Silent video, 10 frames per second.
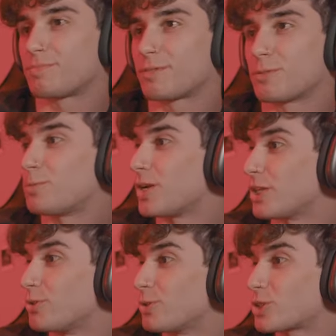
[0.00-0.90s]
Wait, you
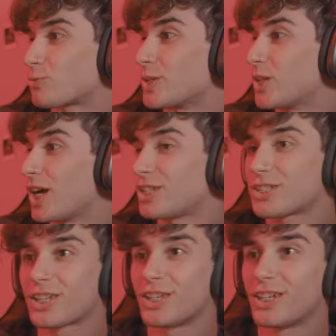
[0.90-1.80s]
know what I just realized?
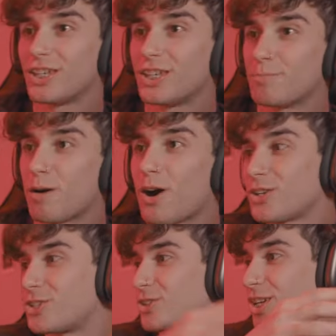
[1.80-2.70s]
Pod
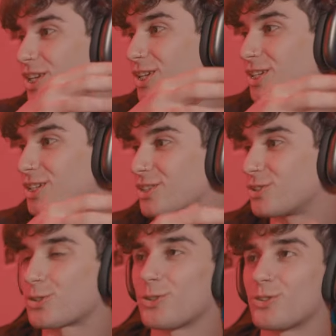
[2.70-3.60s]
drink.
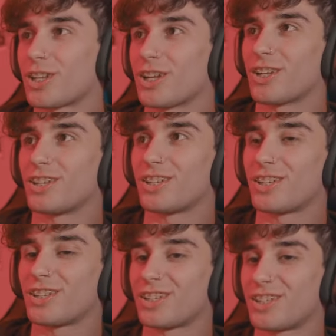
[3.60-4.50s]
So, okay.
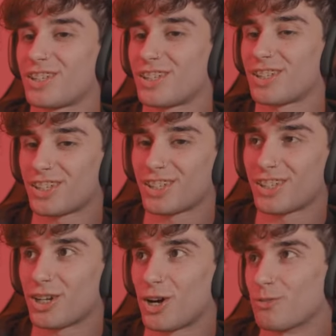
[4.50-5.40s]

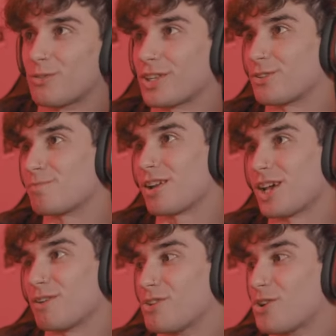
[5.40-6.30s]
Oh, wait, they're about to have
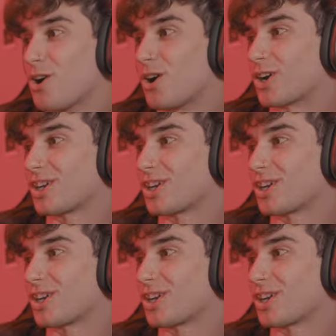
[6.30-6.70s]
the talk.